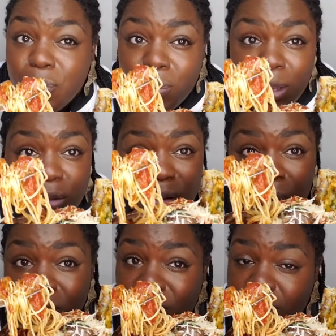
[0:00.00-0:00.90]
for me to go
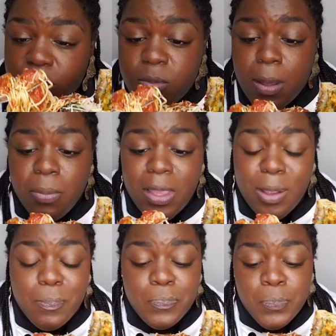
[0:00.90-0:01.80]
and finish my
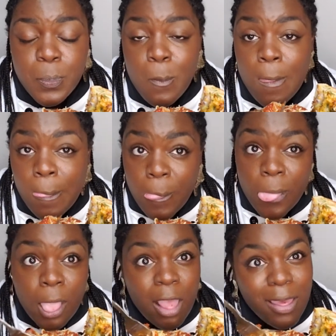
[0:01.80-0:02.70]
plate.
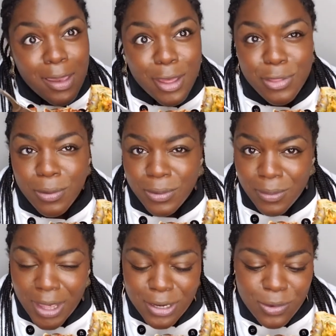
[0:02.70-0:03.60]
I showed you
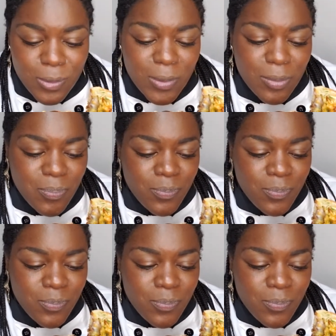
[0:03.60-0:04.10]
how to do it.